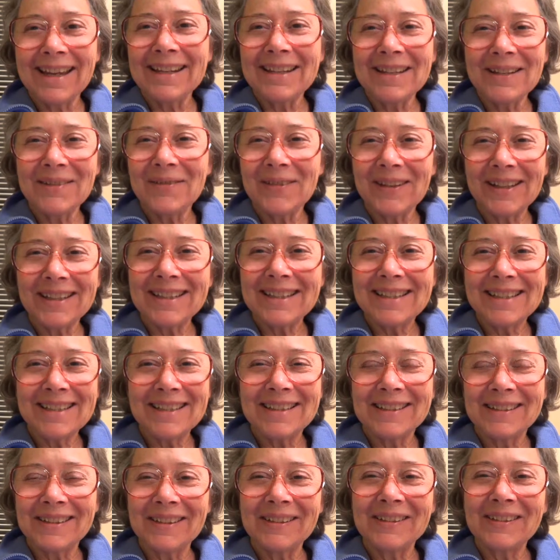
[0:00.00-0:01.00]
end of it,
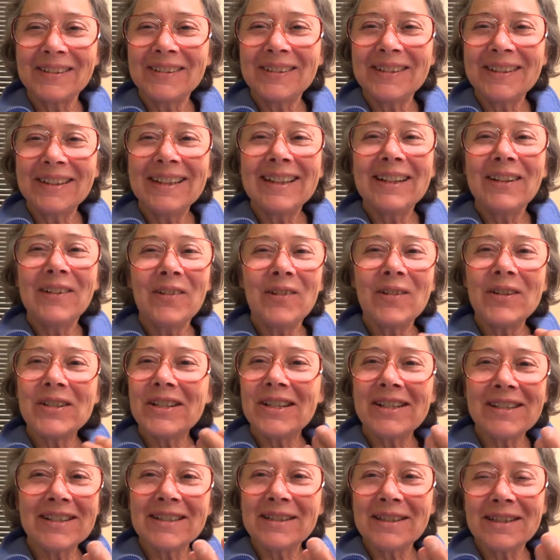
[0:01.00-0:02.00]
you know,
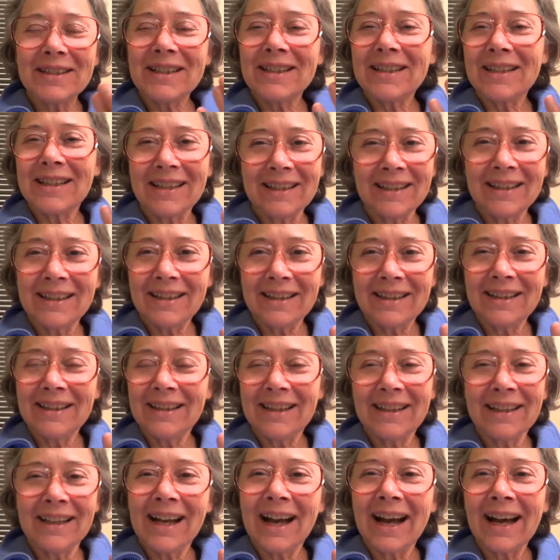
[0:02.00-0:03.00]
which is
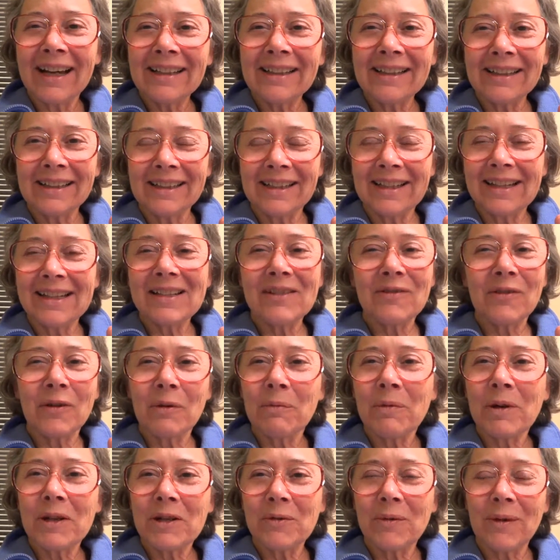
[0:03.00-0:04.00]
the godliness
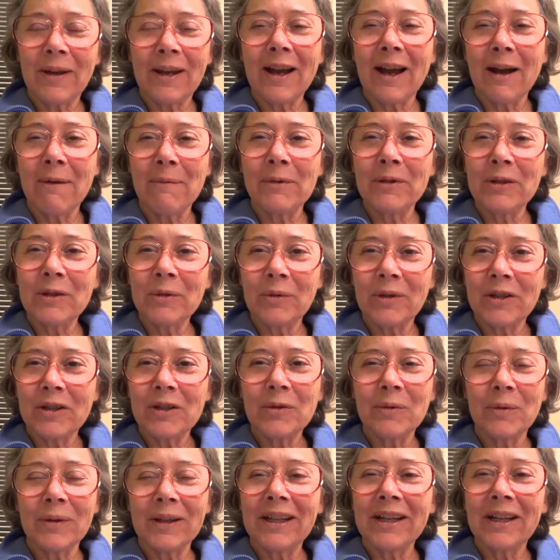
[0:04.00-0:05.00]
from which we come and to
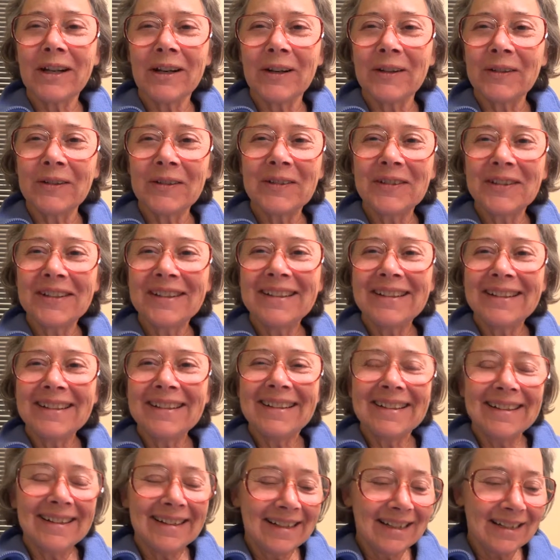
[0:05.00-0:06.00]
which we go.
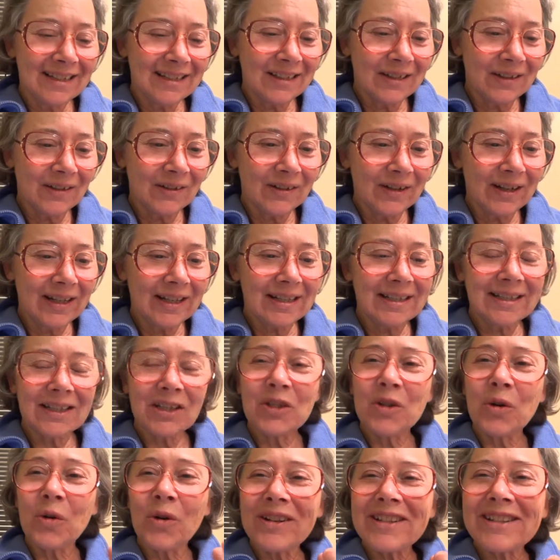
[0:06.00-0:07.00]
So it's
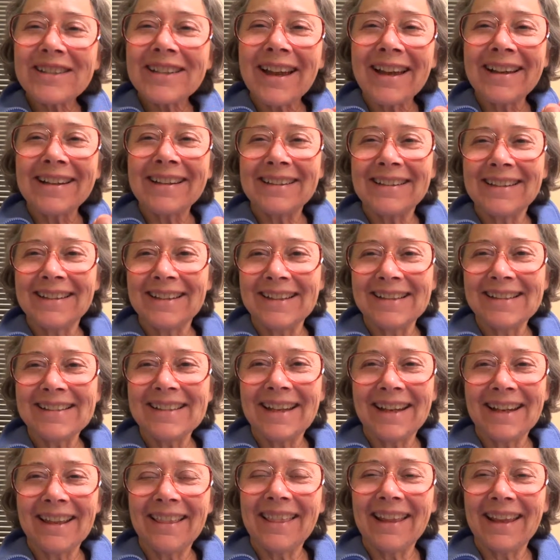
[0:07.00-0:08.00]
short-sightedness,
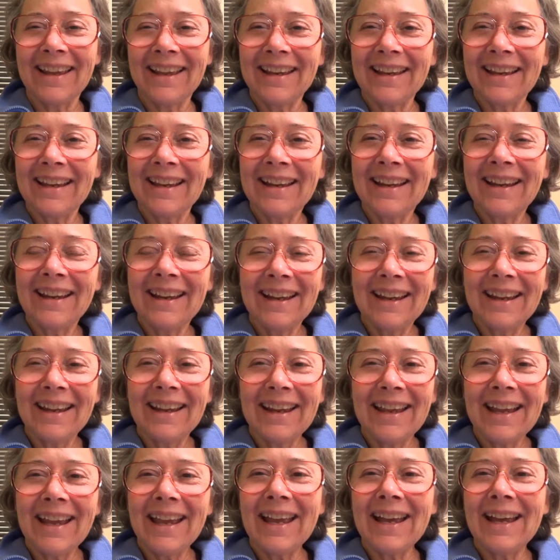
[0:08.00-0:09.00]
I think,
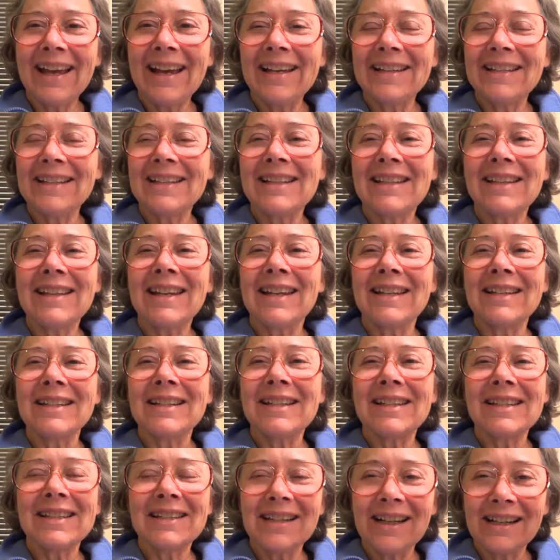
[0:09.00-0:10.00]
and and
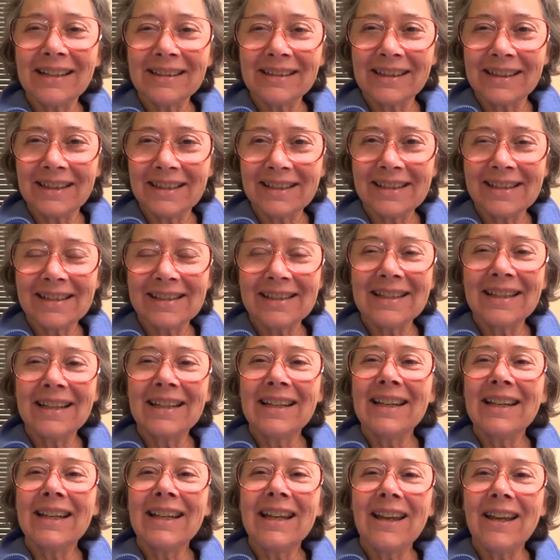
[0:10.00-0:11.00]
stuckness
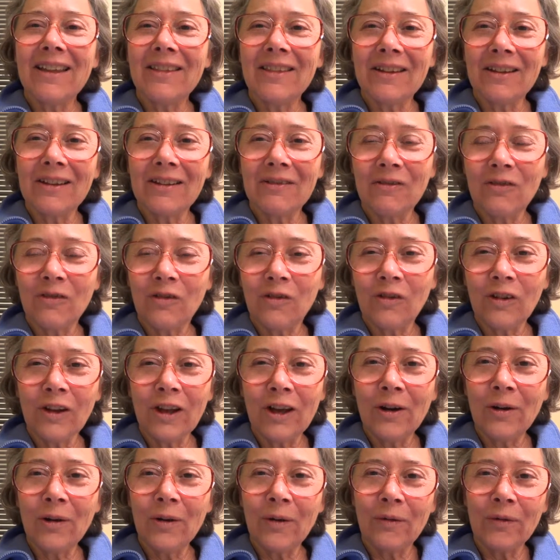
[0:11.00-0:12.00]
in the
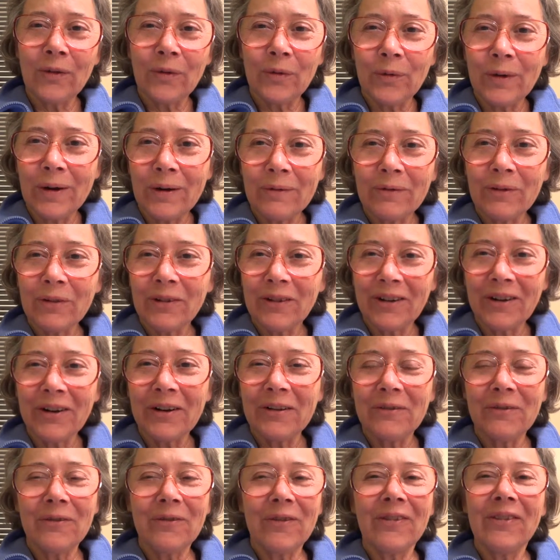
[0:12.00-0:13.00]
flow of the river
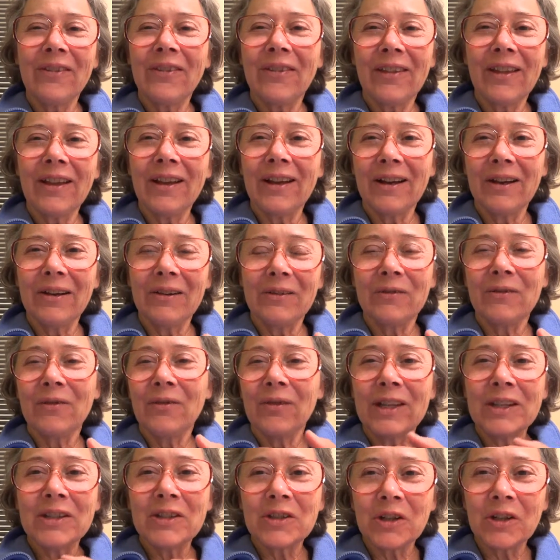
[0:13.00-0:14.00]
of of
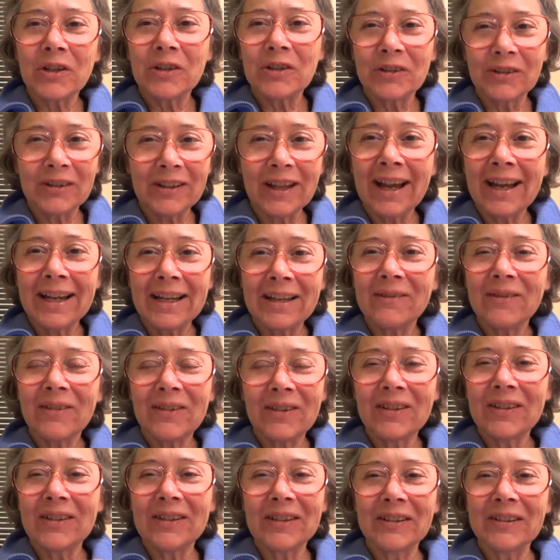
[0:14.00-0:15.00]
eternal
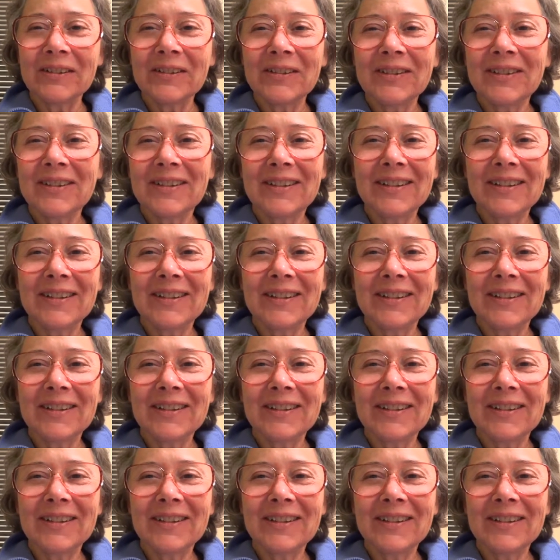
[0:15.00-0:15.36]
life, you know.